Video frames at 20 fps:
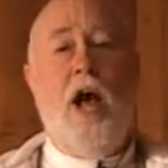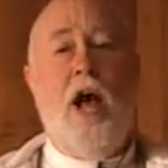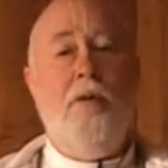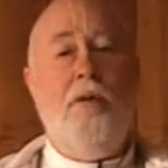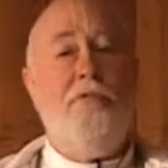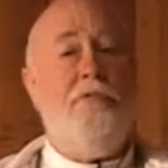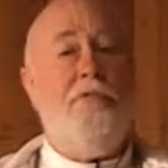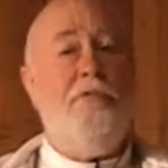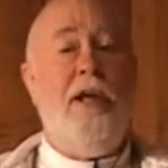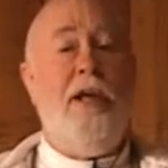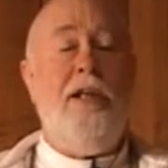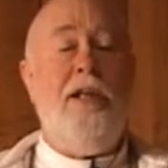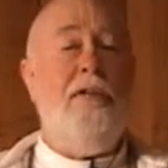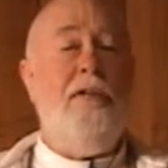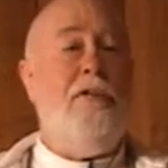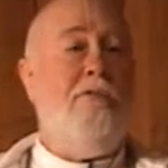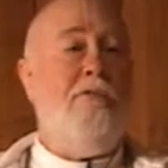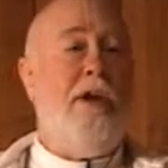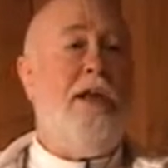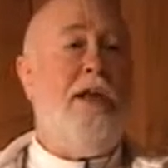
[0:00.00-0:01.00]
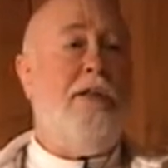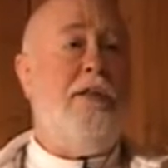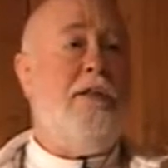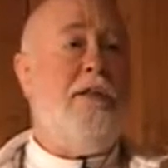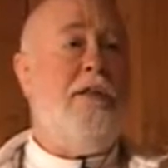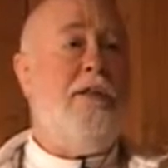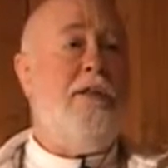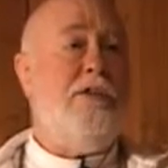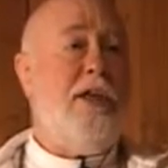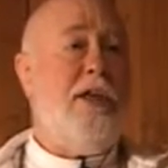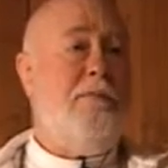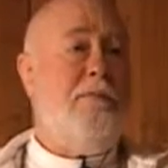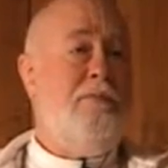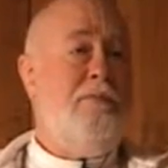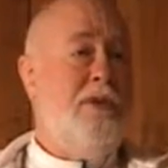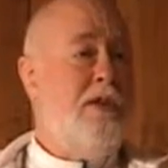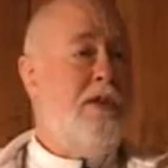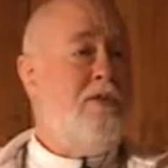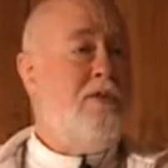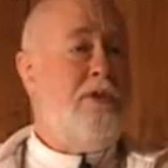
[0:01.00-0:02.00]
I'm afraid, frankly, the
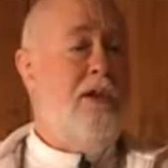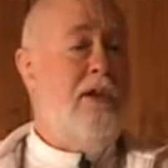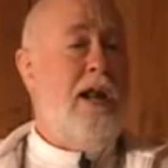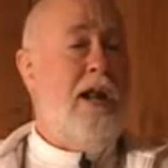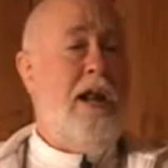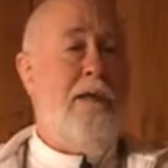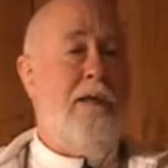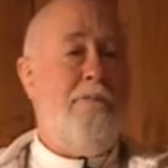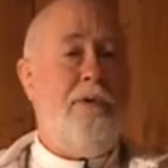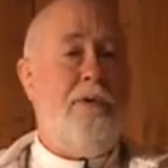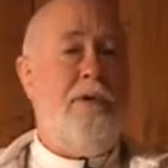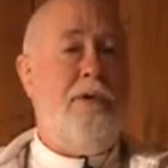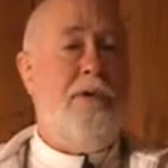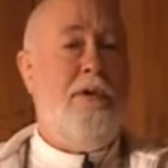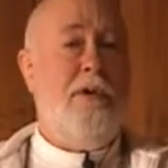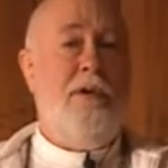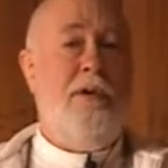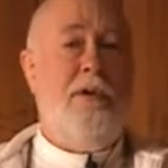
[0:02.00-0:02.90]
same thing's going to happen